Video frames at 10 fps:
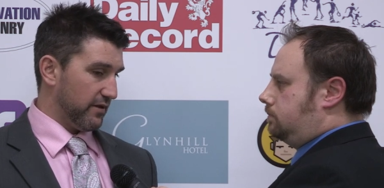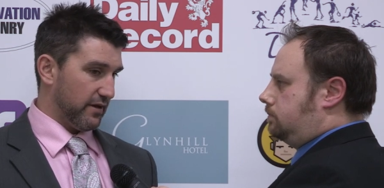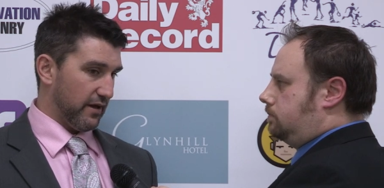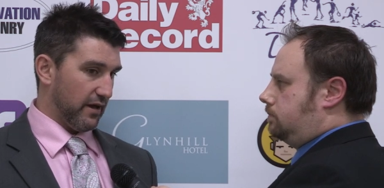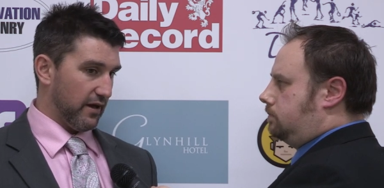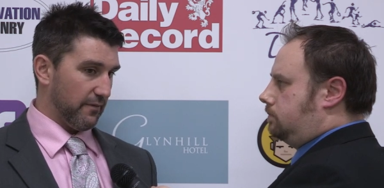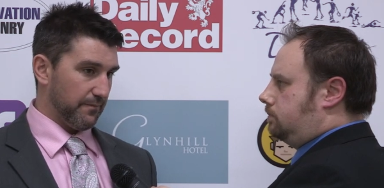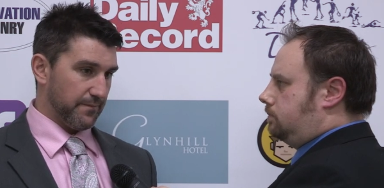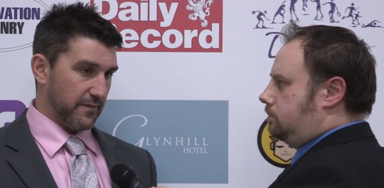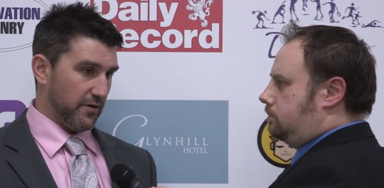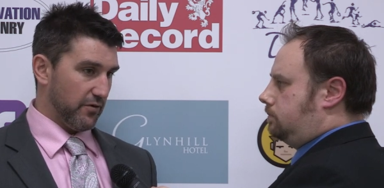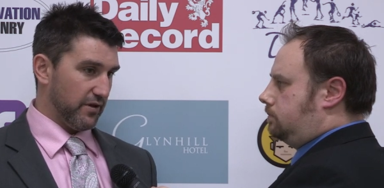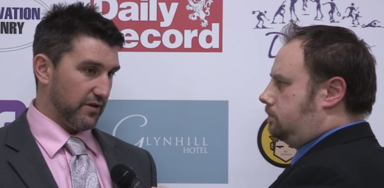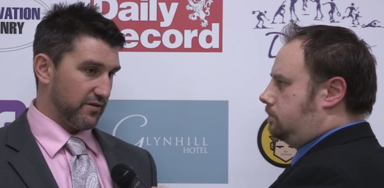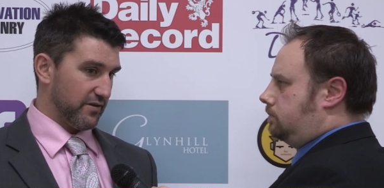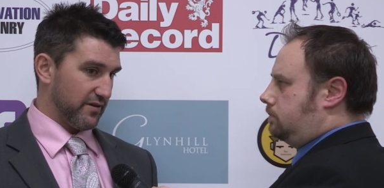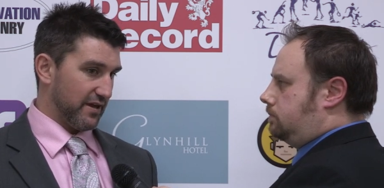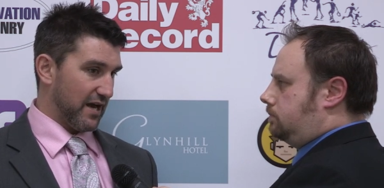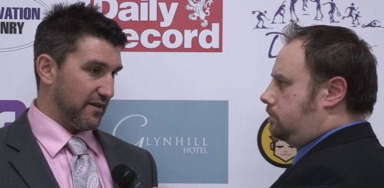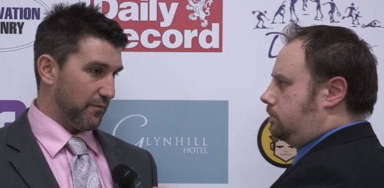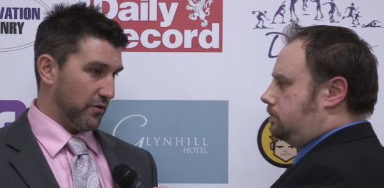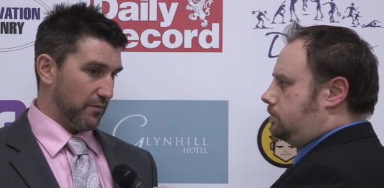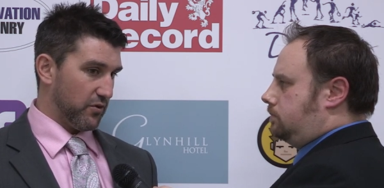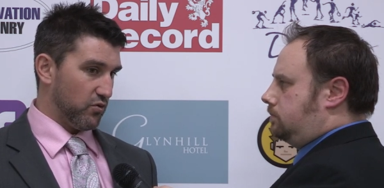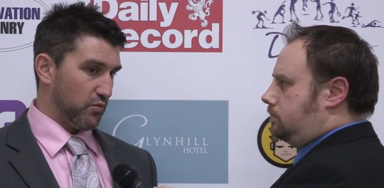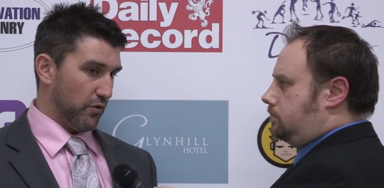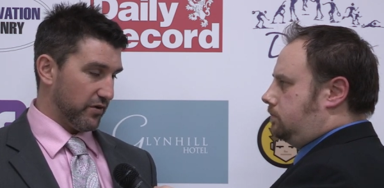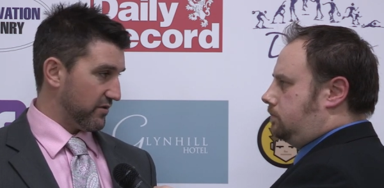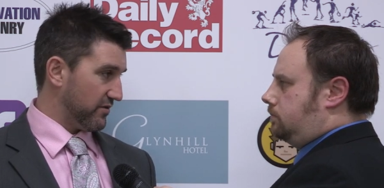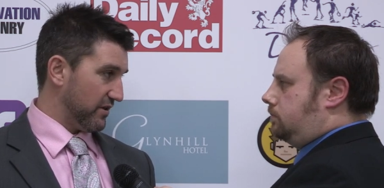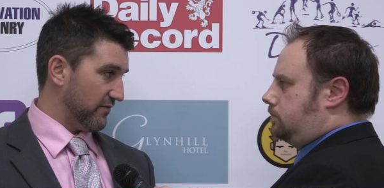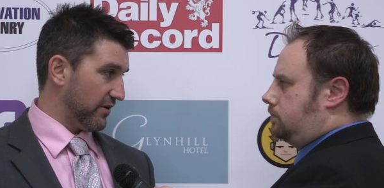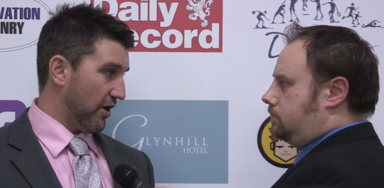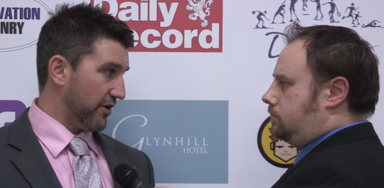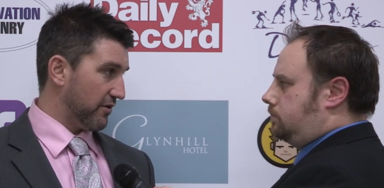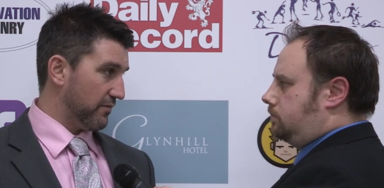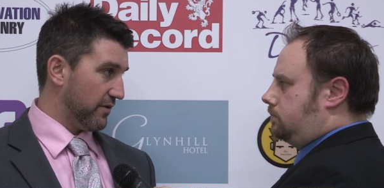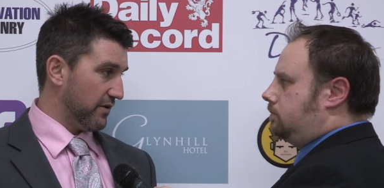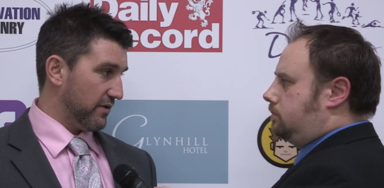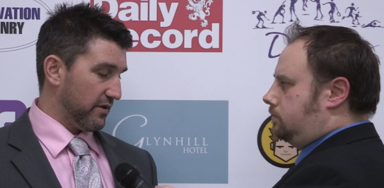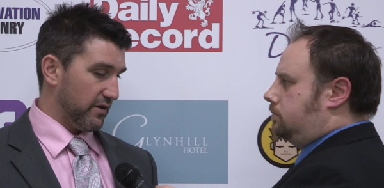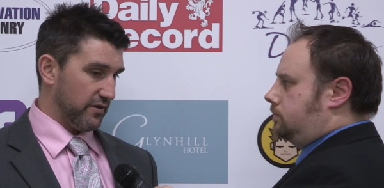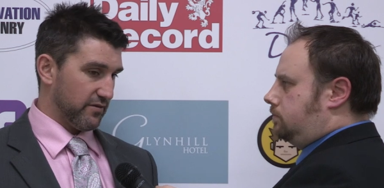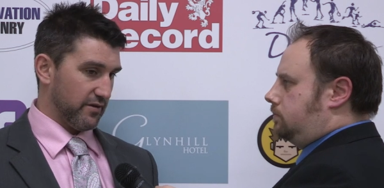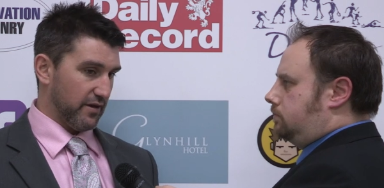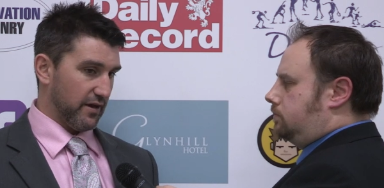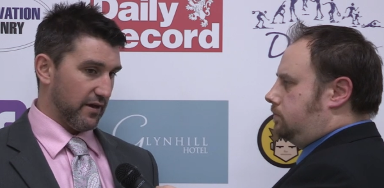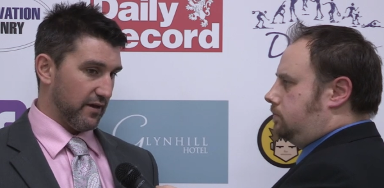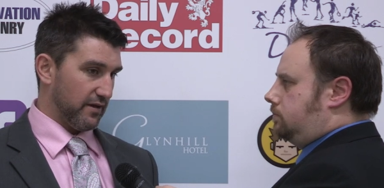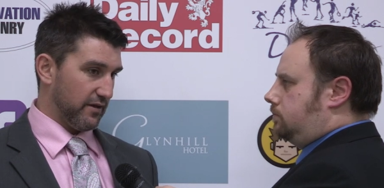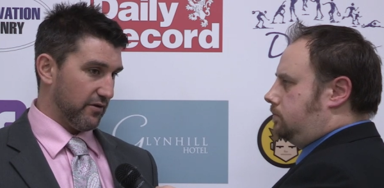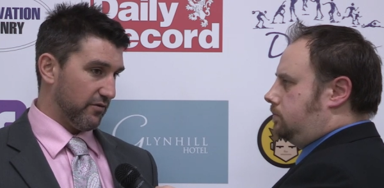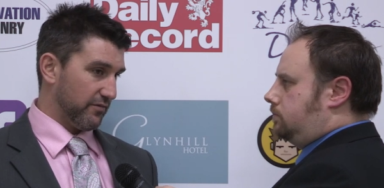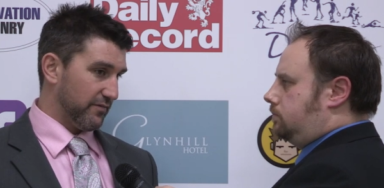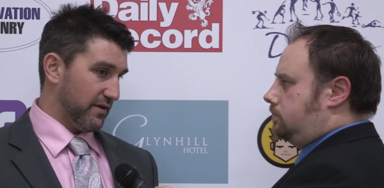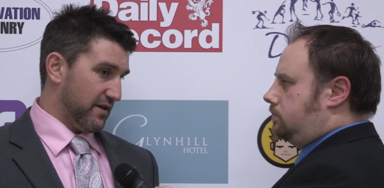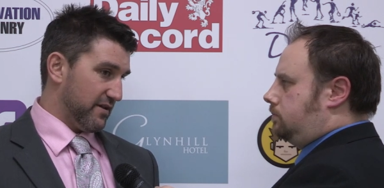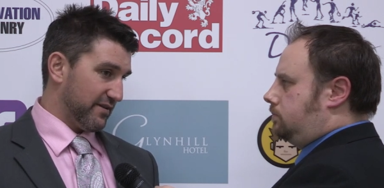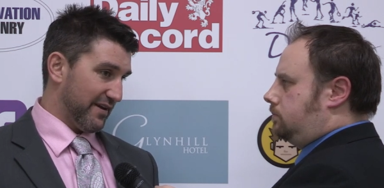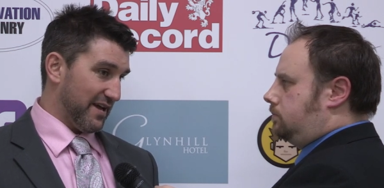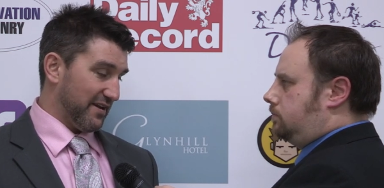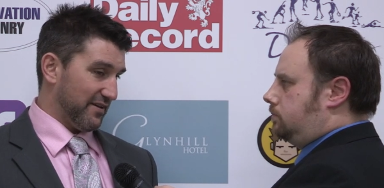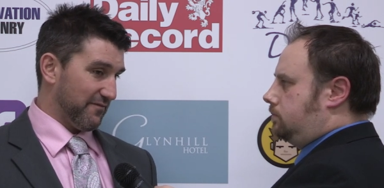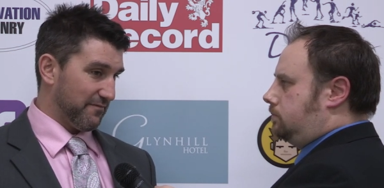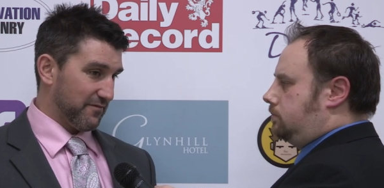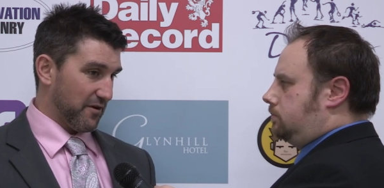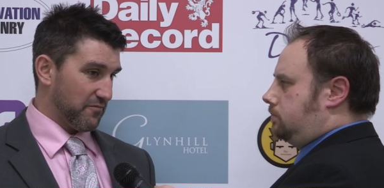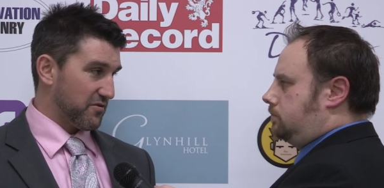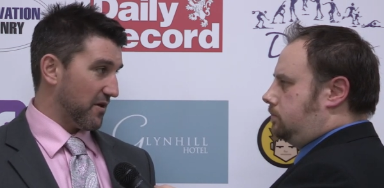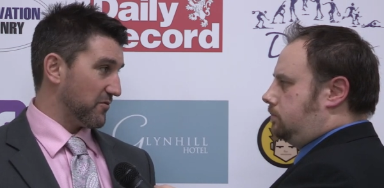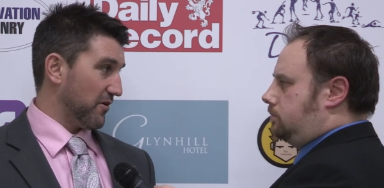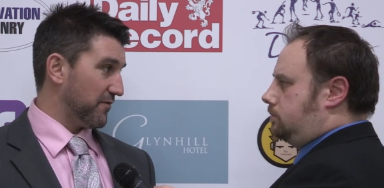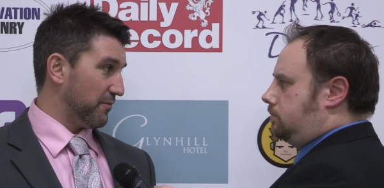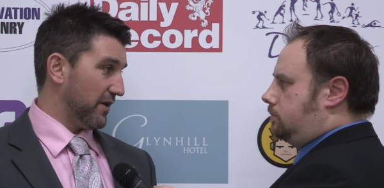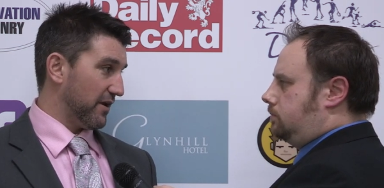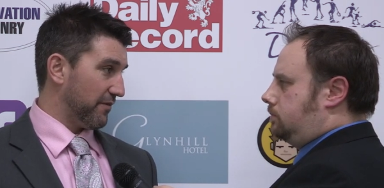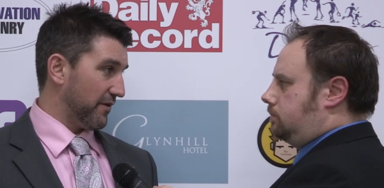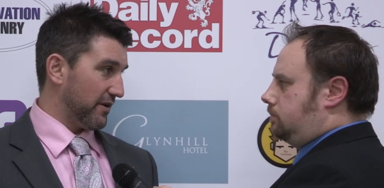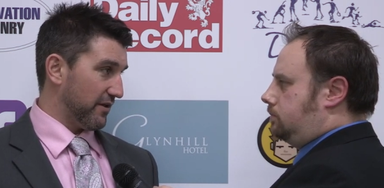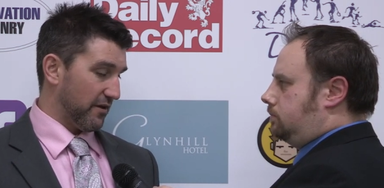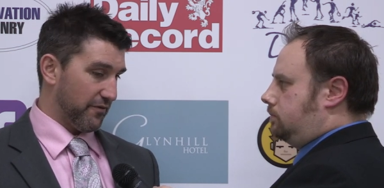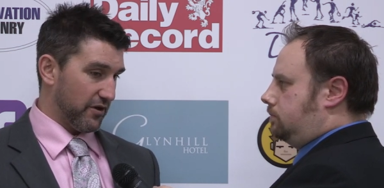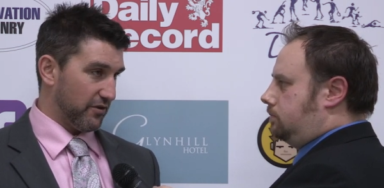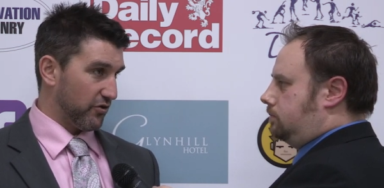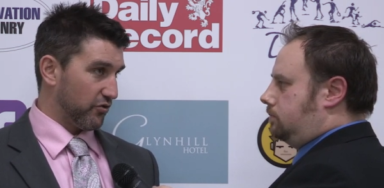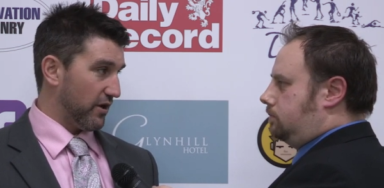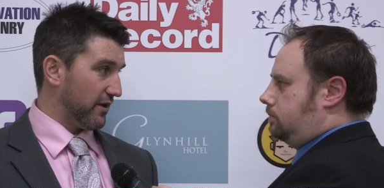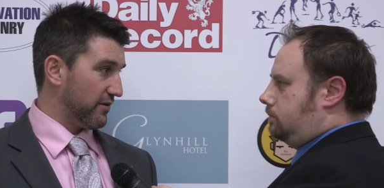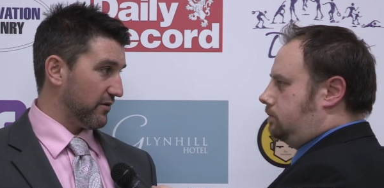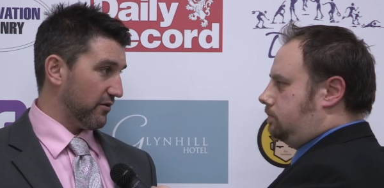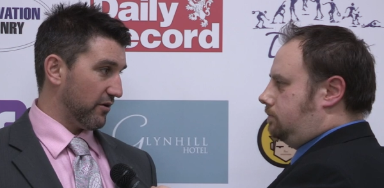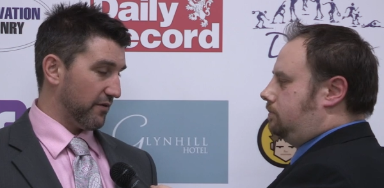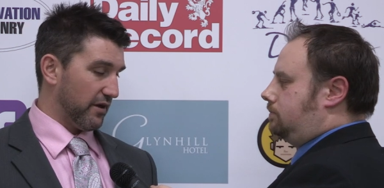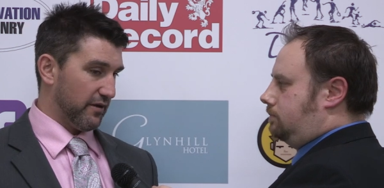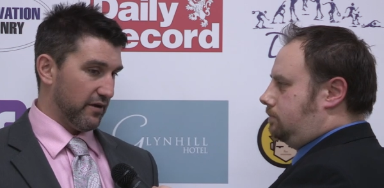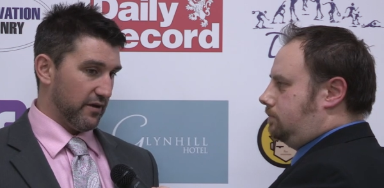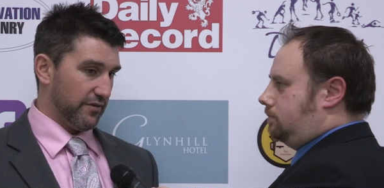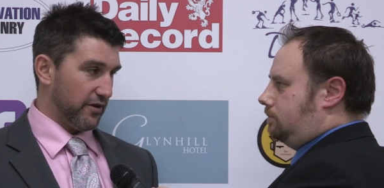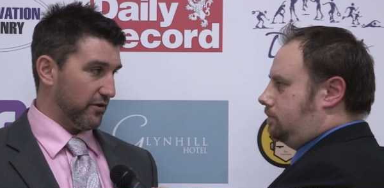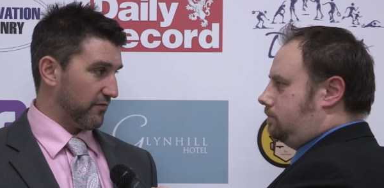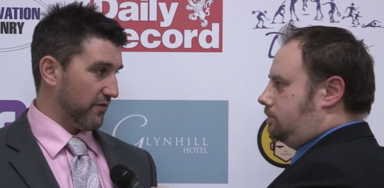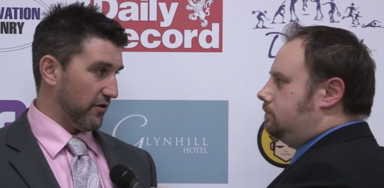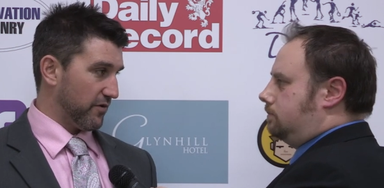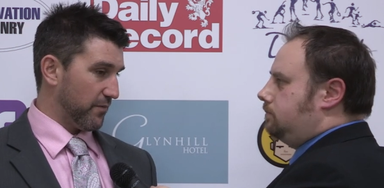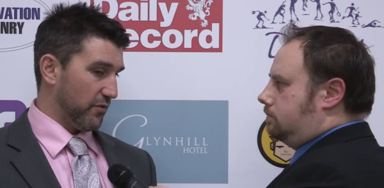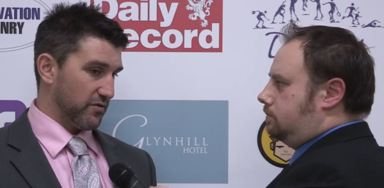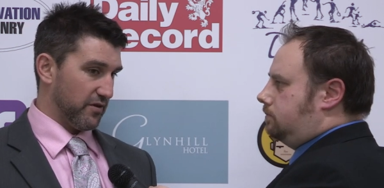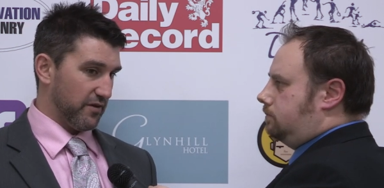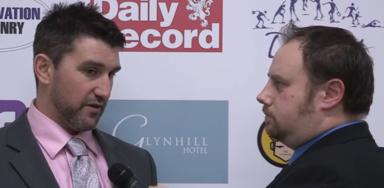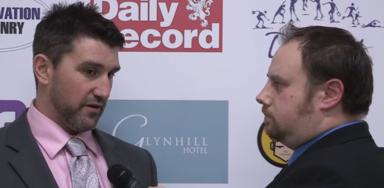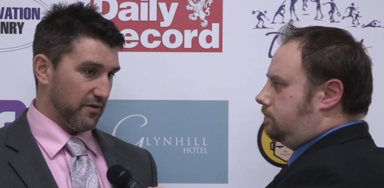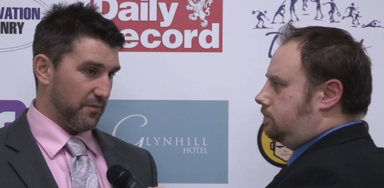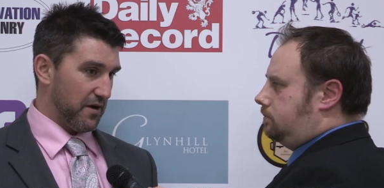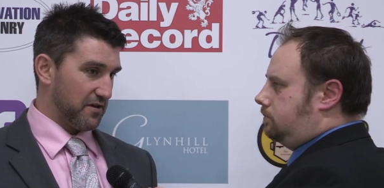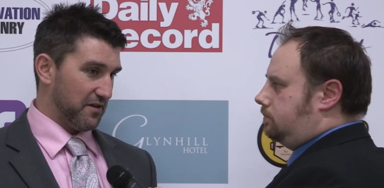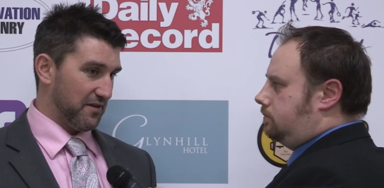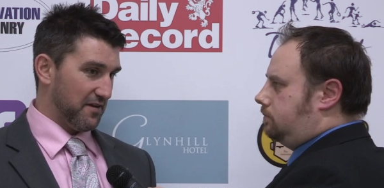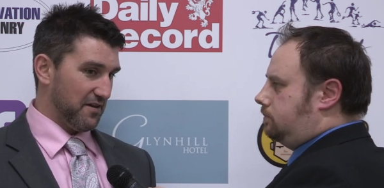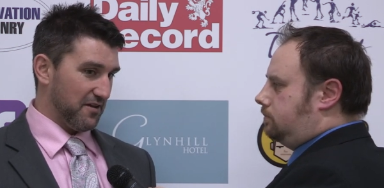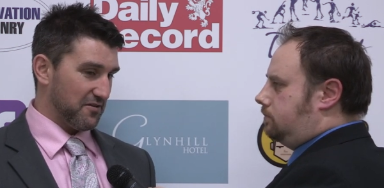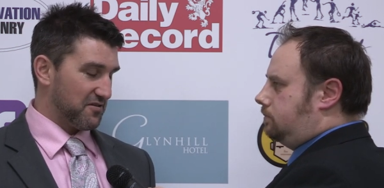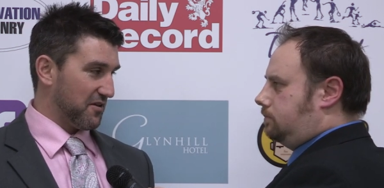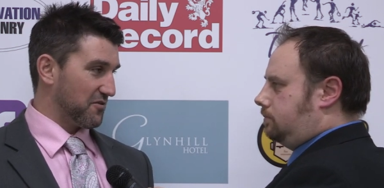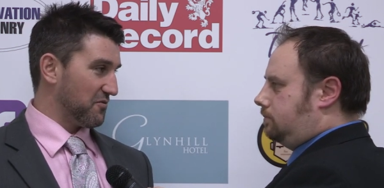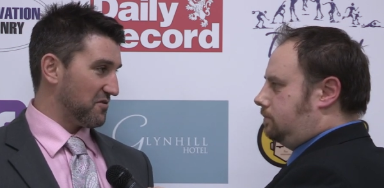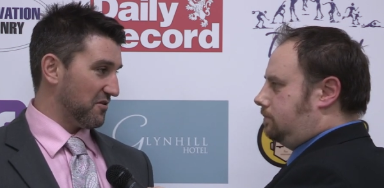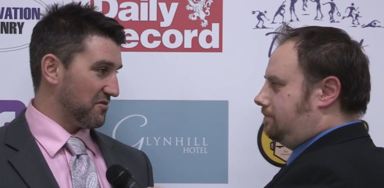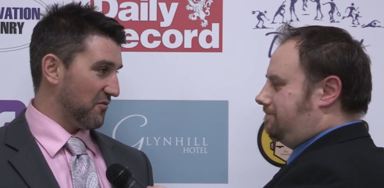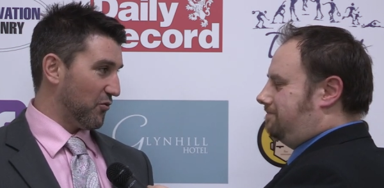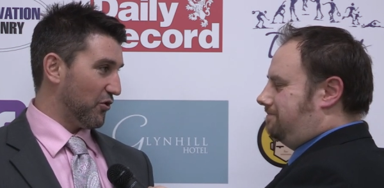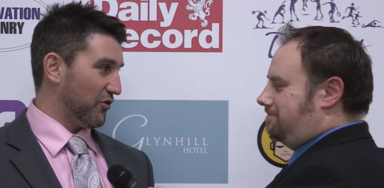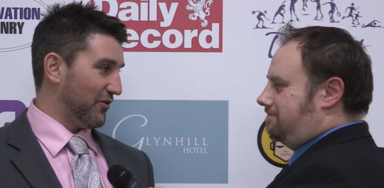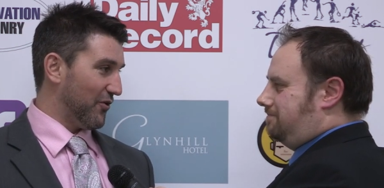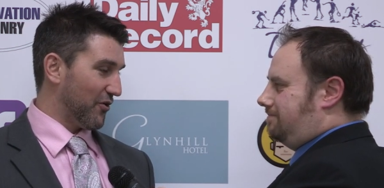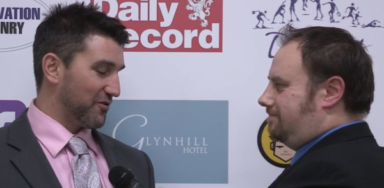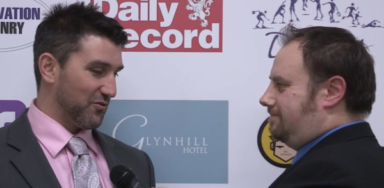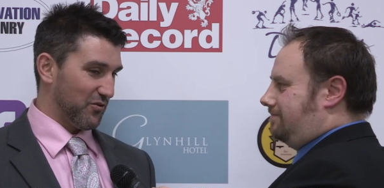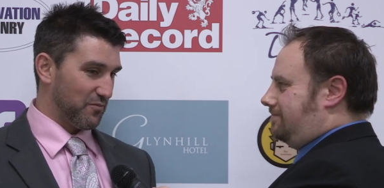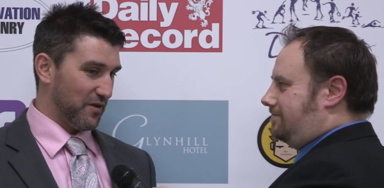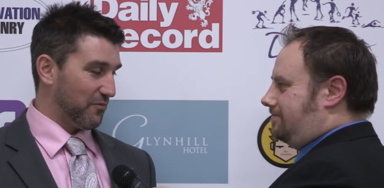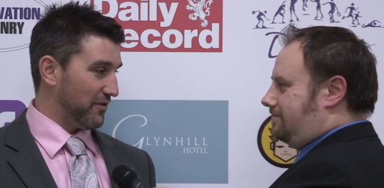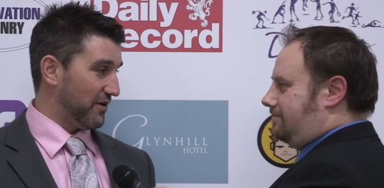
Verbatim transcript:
Speaker 1: Um, you know he's he's a guy that put up huge points since leaving Nottingham. He's uh, you know tonight he comes steps off the plane. I thought he I thought he looked great. You know, I thought thought he looked very composed on the on the puck. He, mm-hmm. His sticks are still somewhere in New York, so he's playing with